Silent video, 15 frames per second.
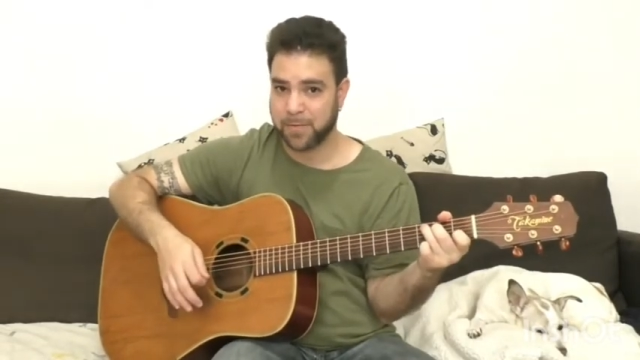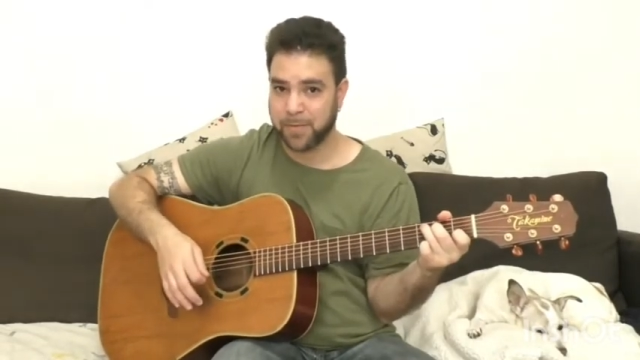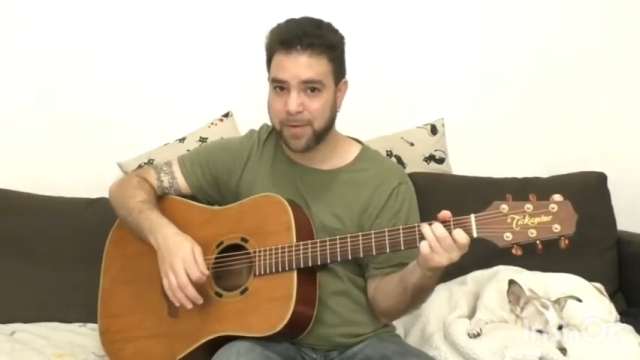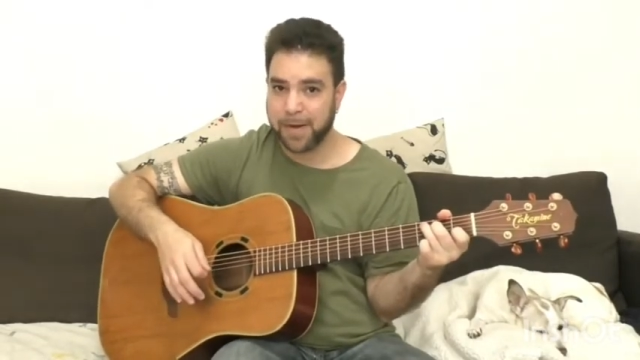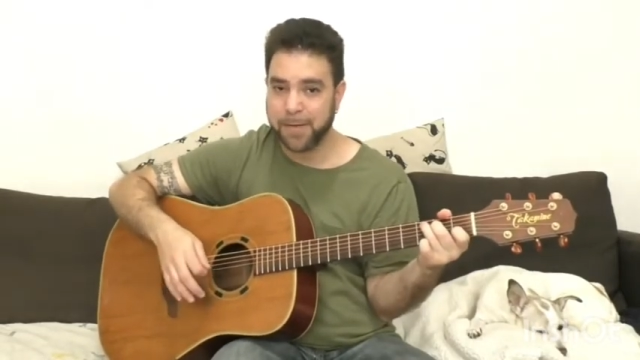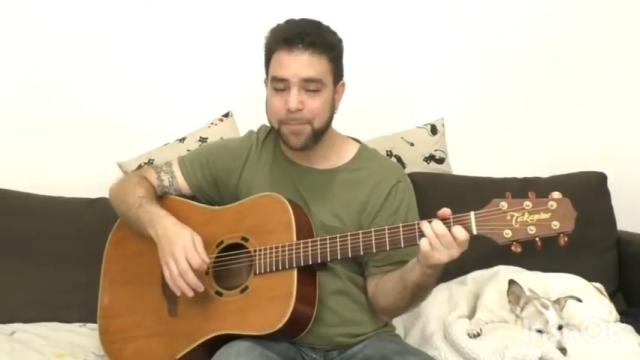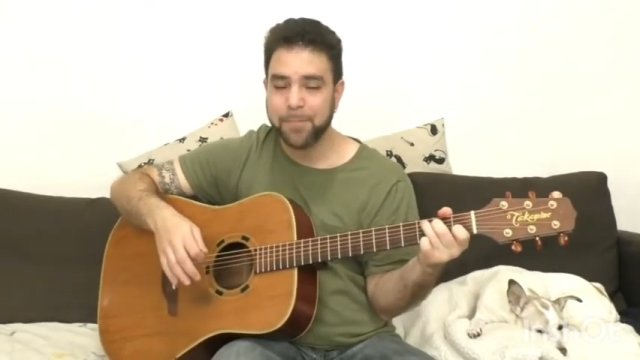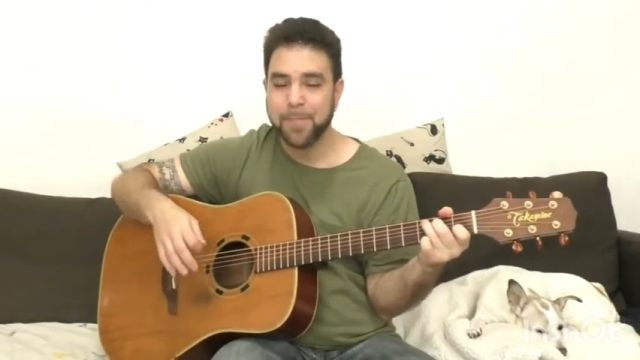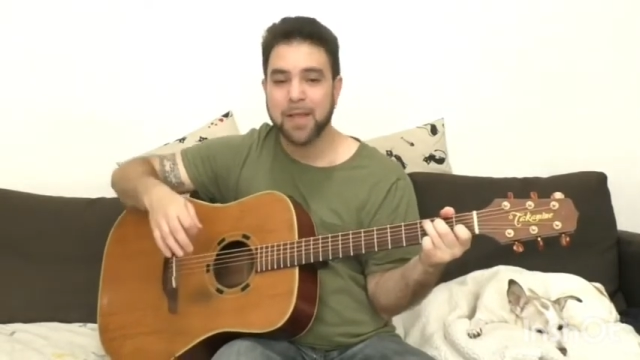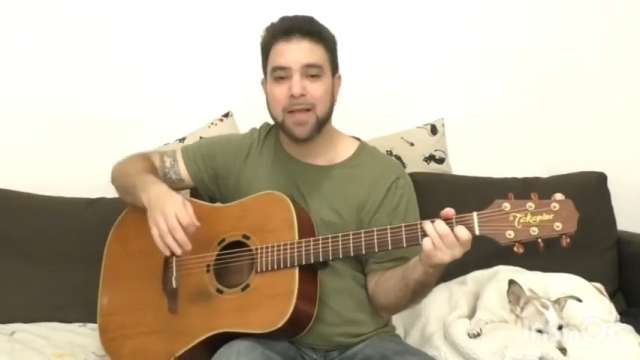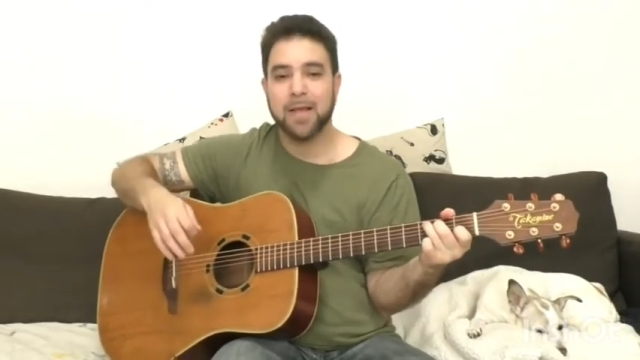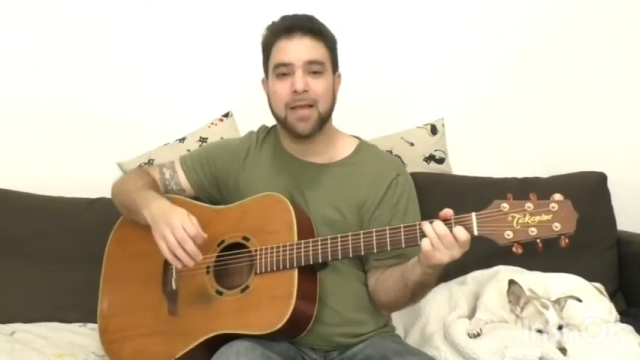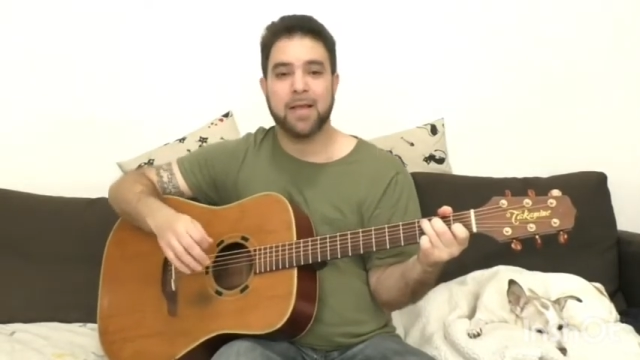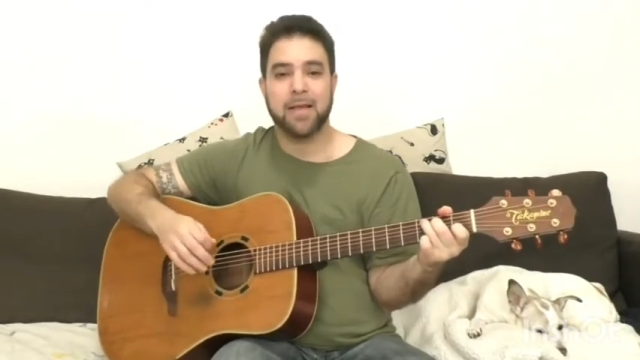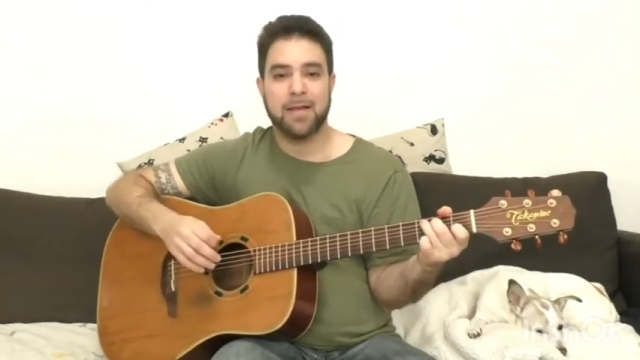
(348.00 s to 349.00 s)
Okay,
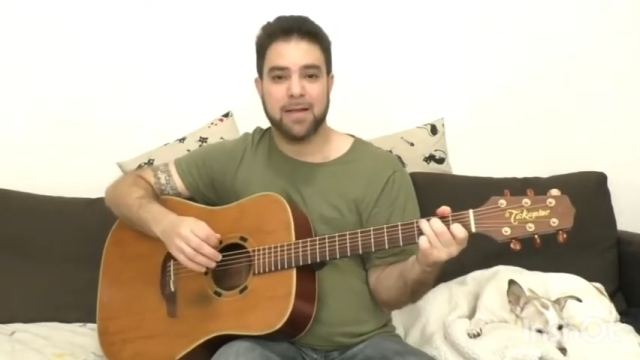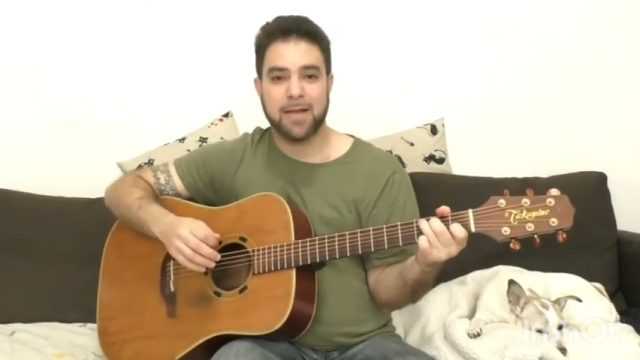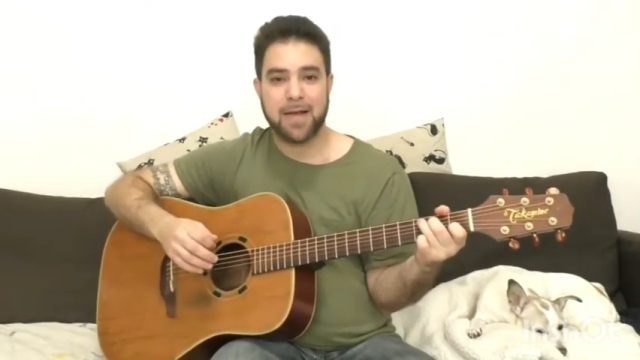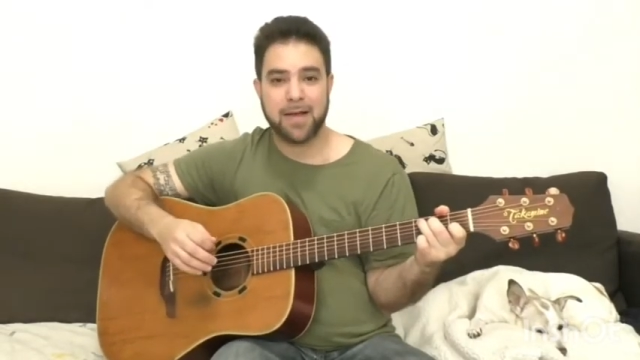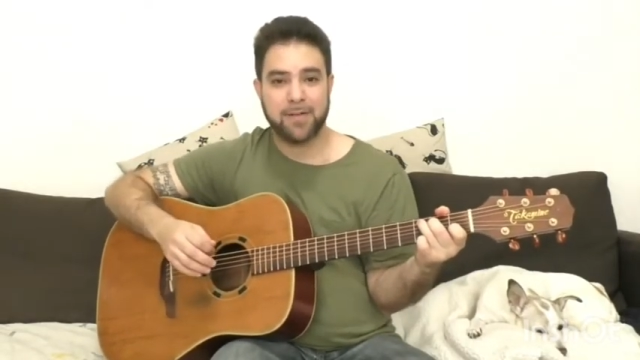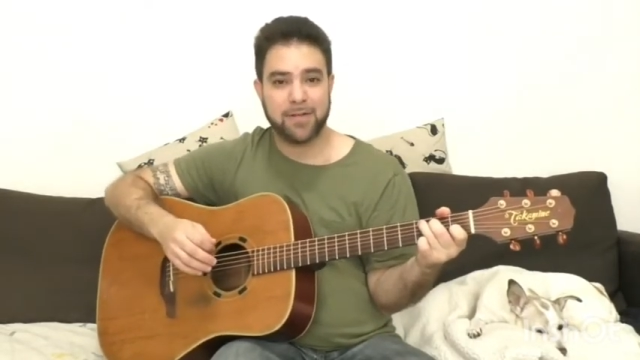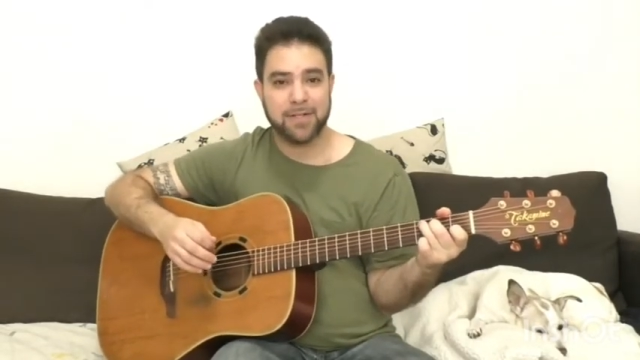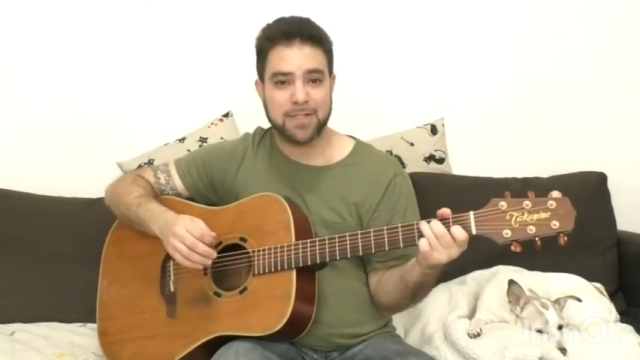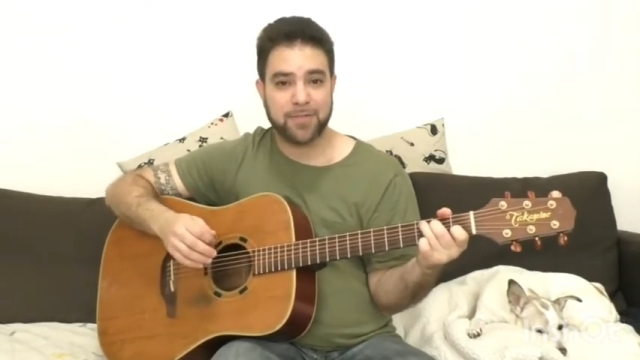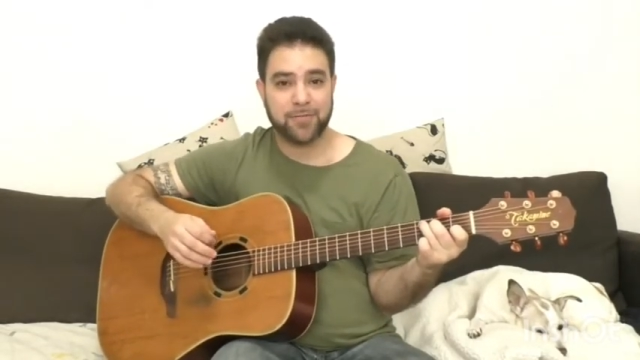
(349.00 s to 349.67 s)
now let's